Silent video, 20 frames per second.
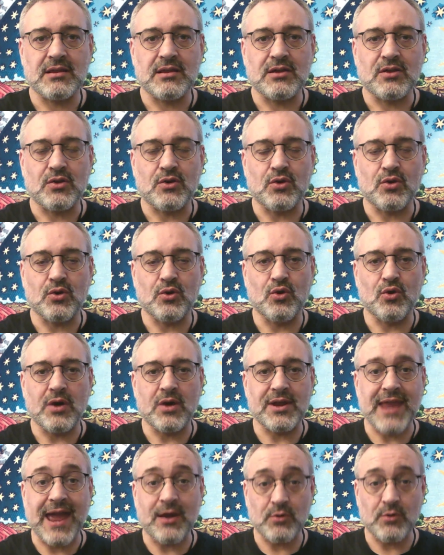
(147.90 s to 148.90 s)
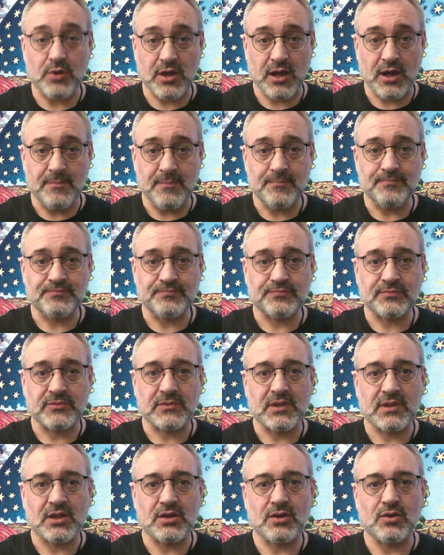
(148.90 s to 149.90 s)
or an outcome
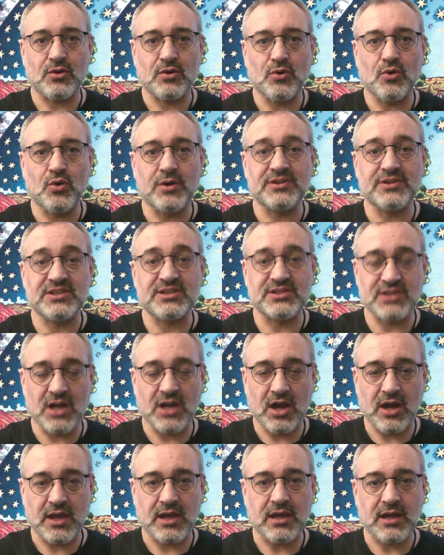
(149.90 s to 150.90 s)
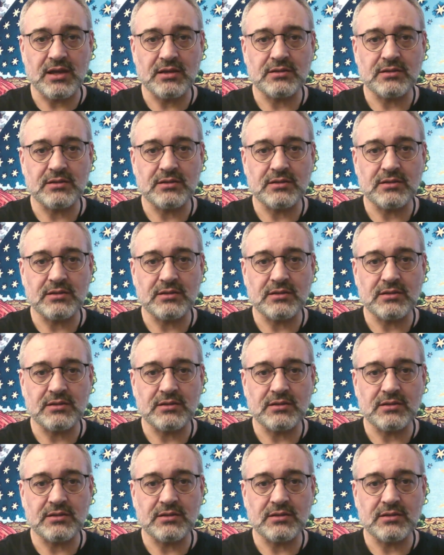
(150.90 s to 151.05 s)
or a desire